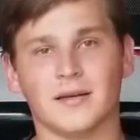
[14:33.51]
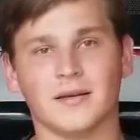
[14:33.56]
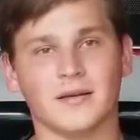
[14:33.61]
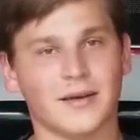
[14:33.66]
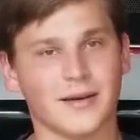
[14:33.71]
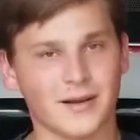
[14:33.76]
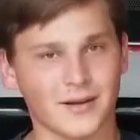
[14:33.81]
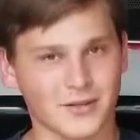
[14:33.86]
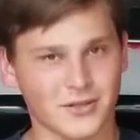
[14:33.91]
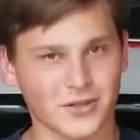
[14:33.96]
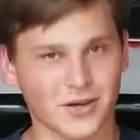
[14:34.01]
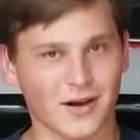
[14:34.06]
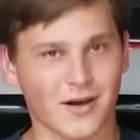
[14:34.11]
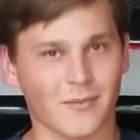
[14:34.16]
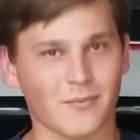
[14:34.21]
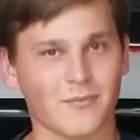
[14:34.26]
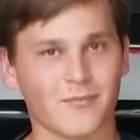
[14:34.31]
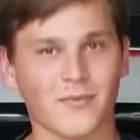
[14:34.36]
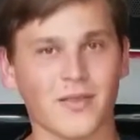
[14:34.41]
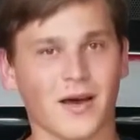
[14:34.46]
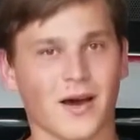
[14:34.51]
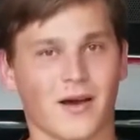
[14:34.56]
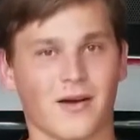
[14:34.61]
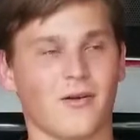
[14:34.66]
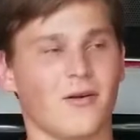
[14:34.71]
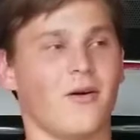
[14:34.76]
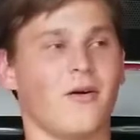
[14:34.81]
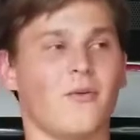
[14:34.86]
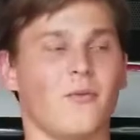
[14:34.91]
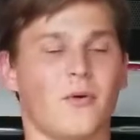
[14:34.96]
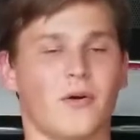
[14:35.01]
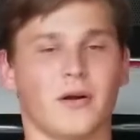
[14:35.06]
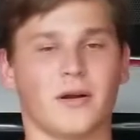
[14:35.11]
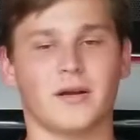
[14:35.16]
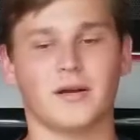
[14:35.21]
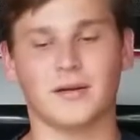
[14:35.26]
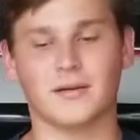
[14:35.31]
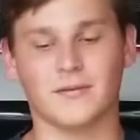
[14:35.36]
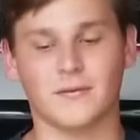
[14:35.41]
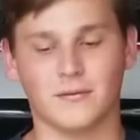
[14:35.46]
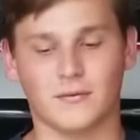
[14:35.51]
Get a job. I don't know, work